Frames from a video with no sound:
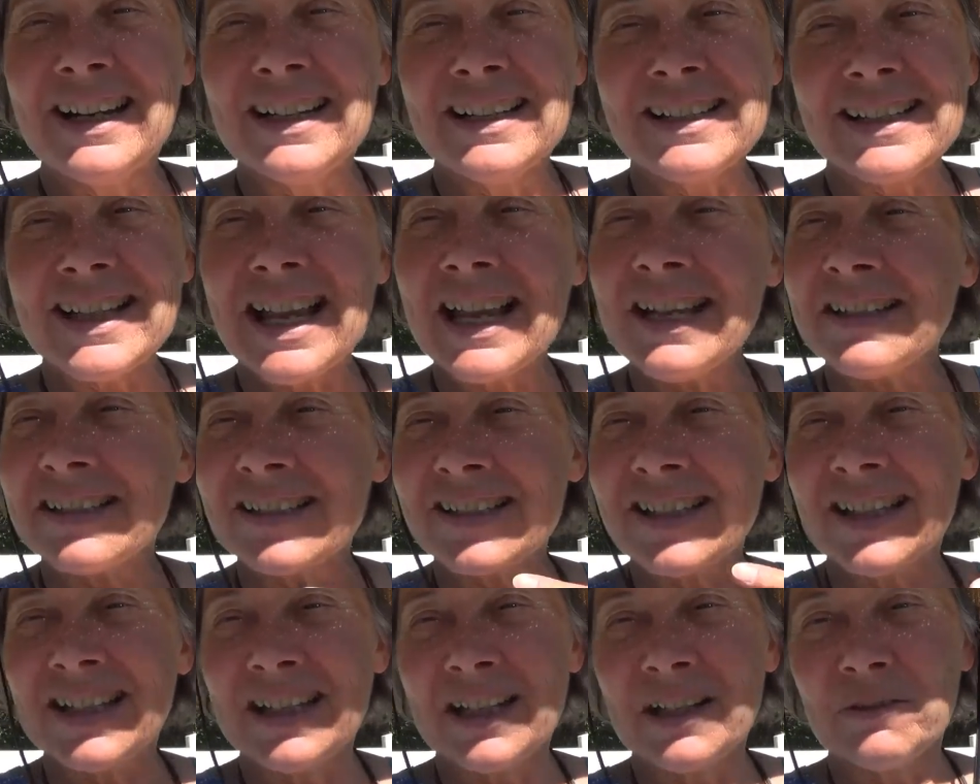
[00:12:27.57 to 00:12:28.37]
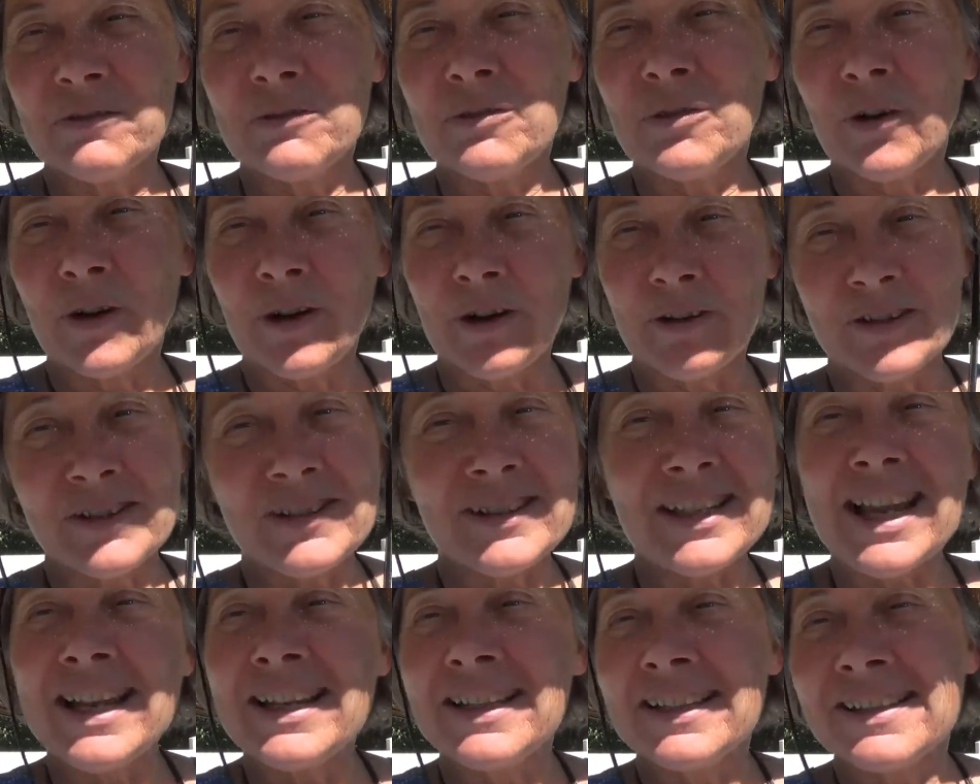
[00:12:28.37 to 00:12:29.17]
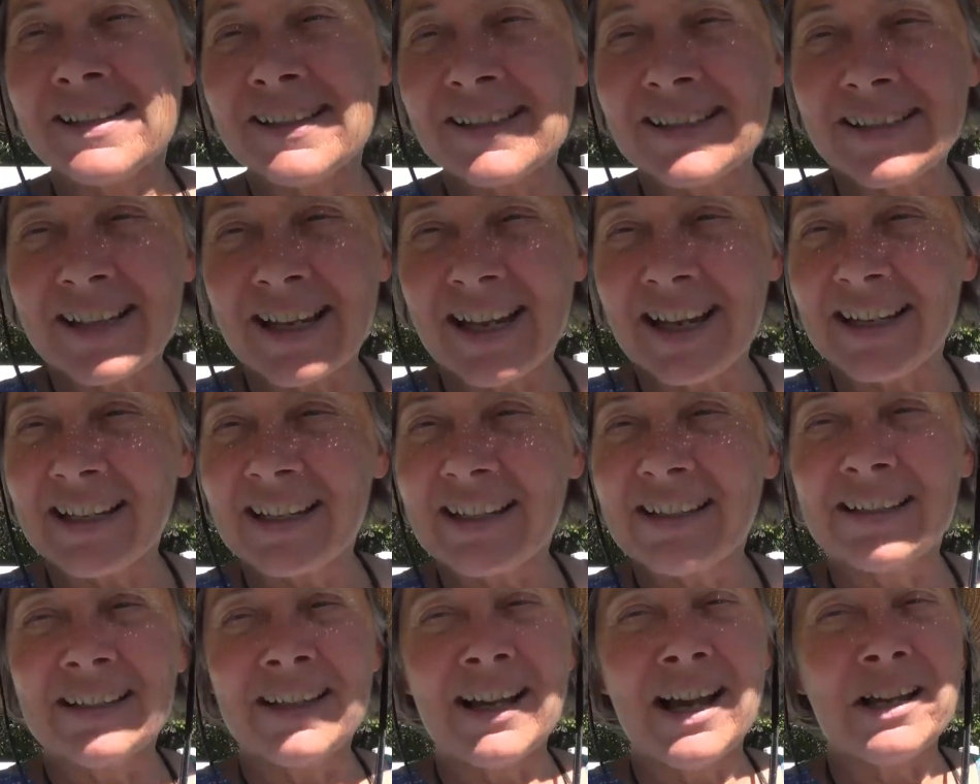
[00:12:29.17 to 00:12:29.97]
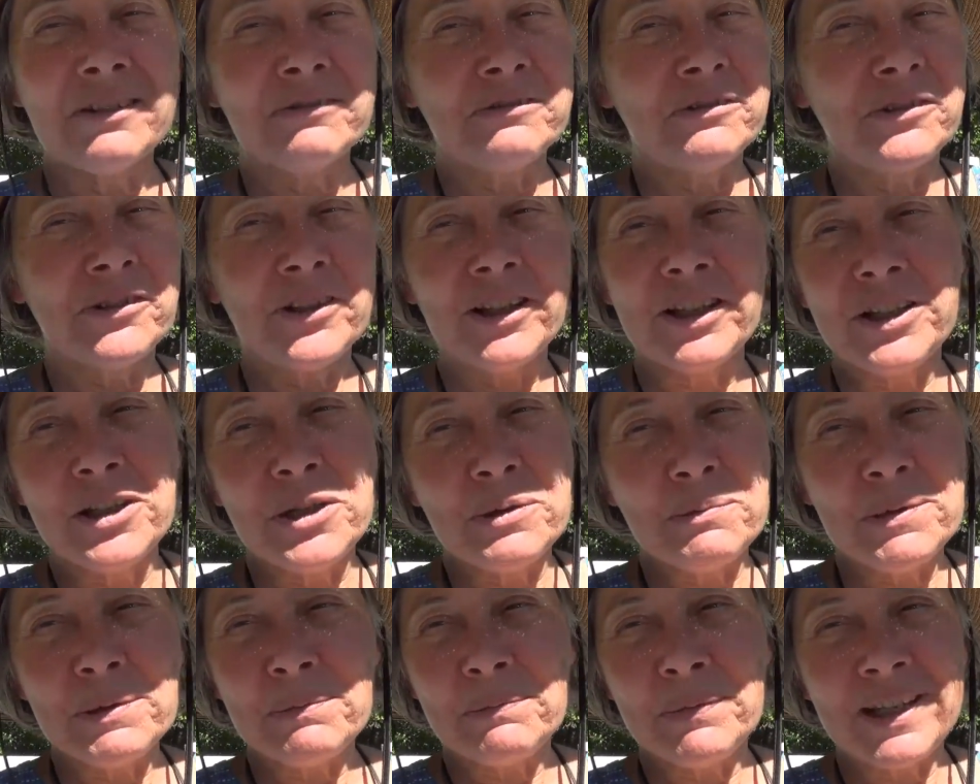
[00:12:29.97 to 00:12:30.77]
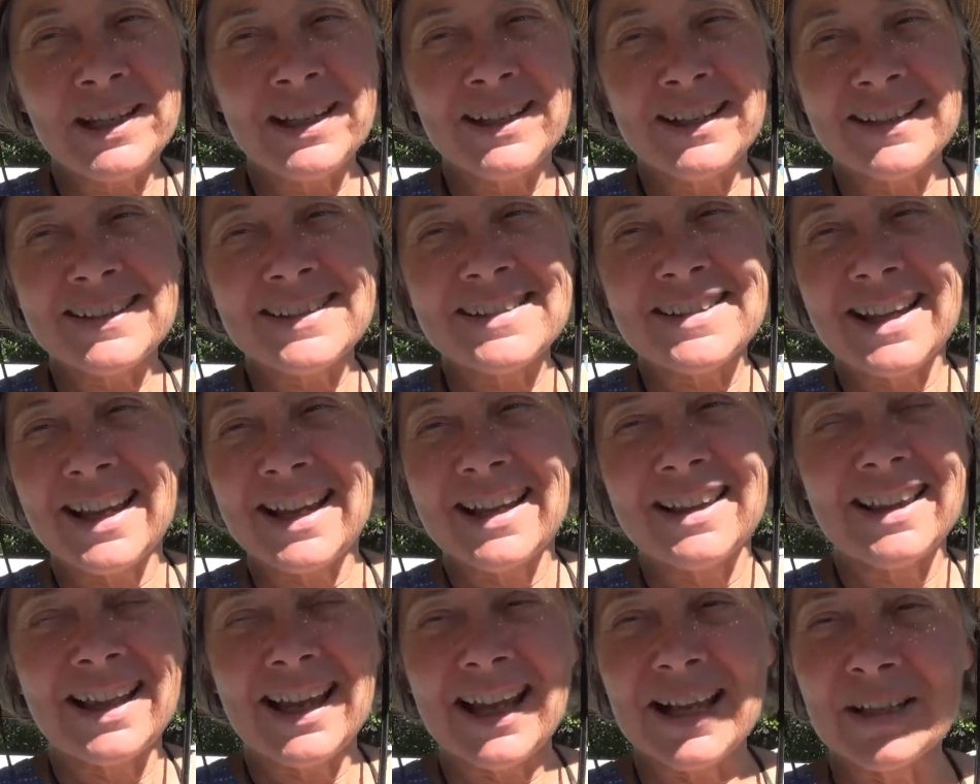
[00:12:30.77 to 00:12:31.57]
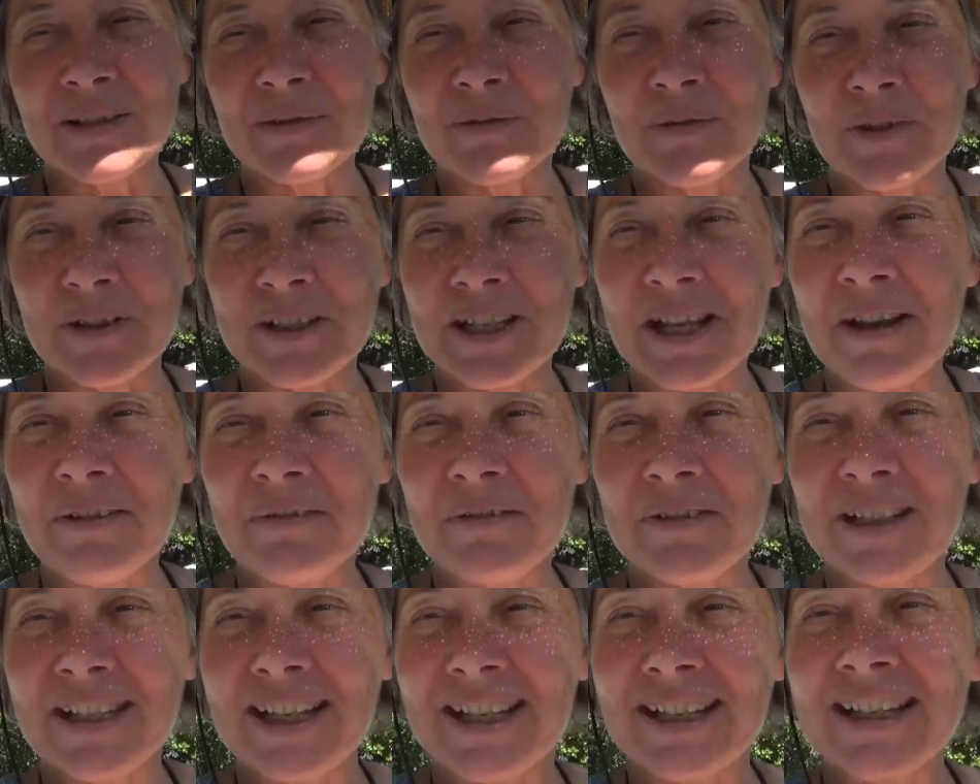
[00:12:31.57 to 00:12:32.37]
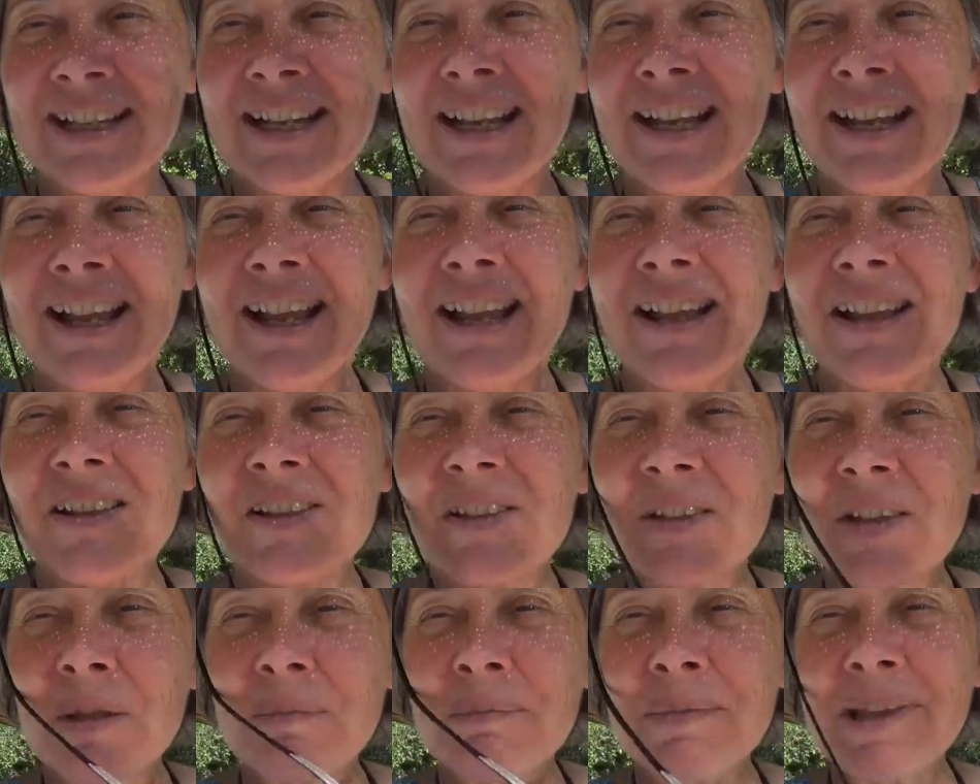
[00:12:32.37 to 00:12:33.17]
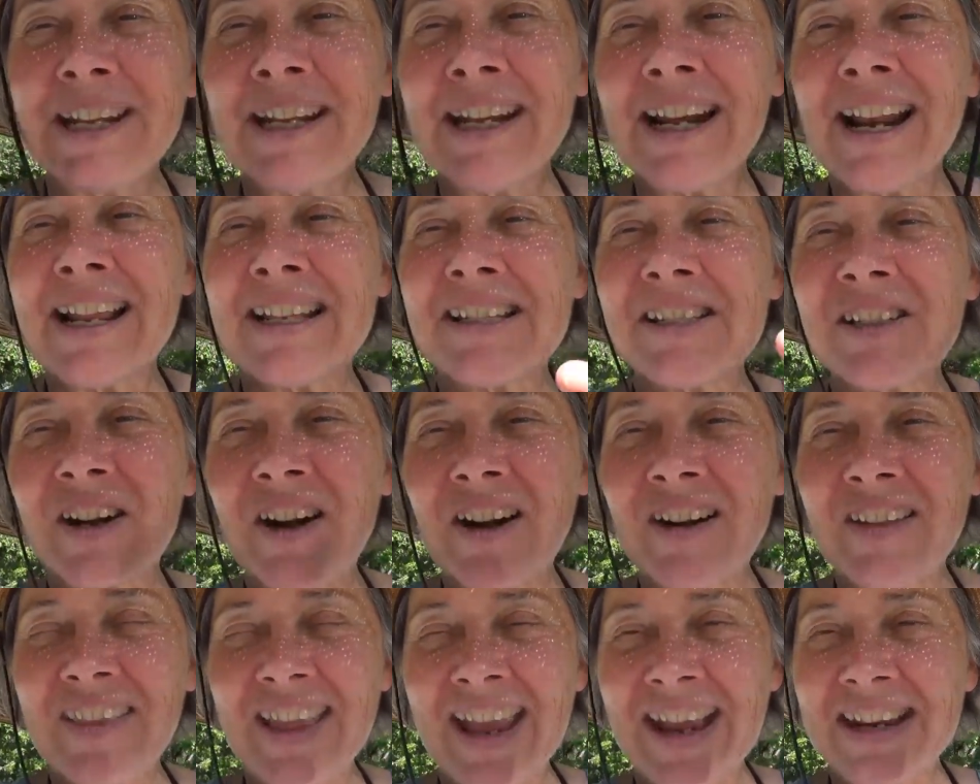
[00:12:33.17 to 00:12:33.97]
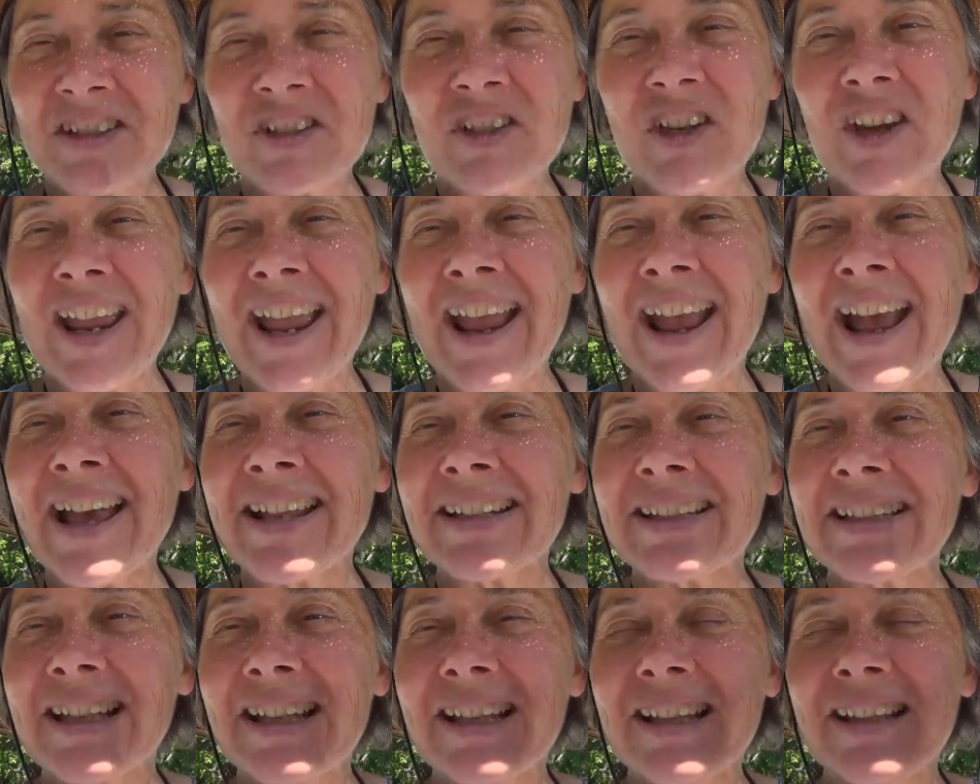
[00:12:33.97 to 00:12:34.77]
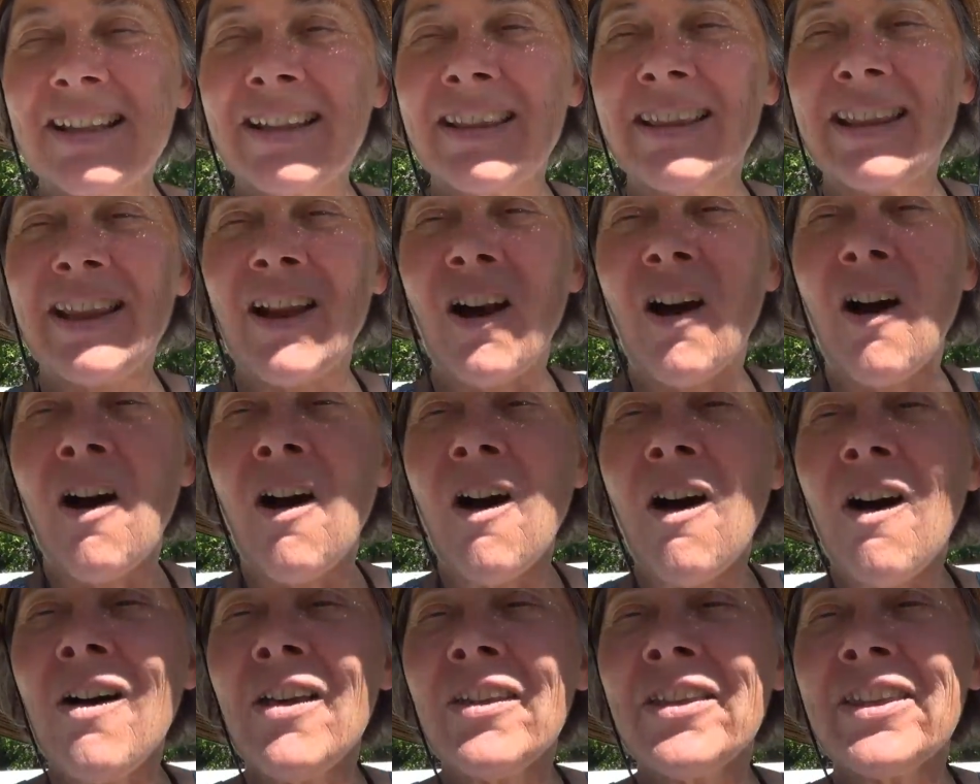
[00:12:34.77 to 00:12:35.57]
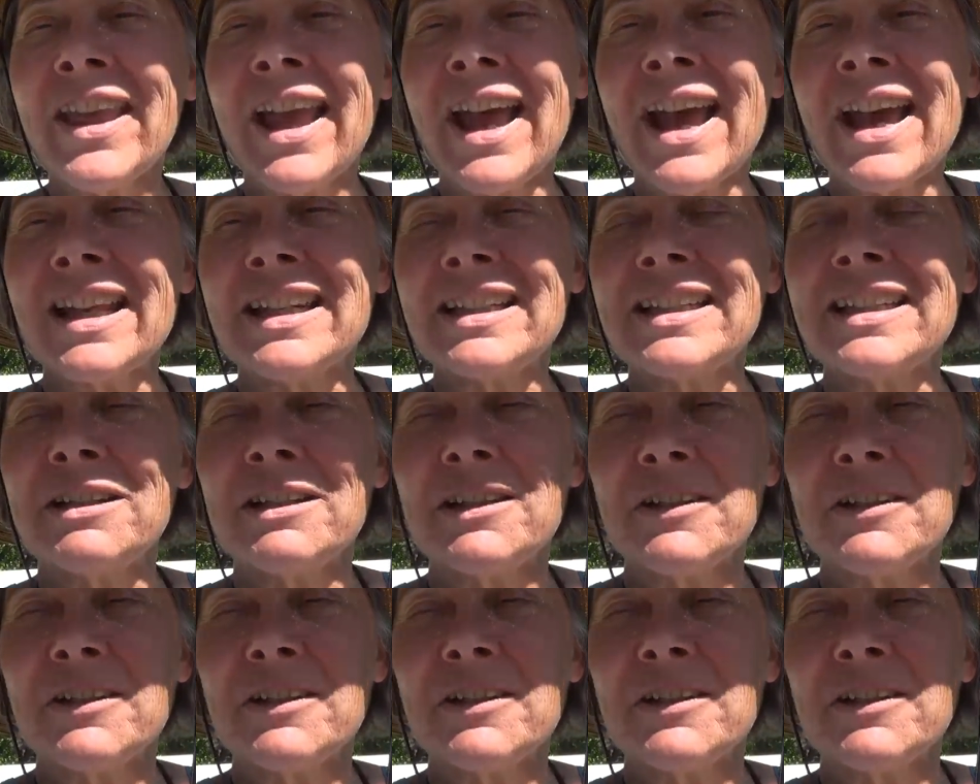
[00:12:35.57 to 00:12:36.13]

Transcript: Satan's in it for Satan's sake, not for the human being's sake. That's for definite. So the minute I started that chant, the all that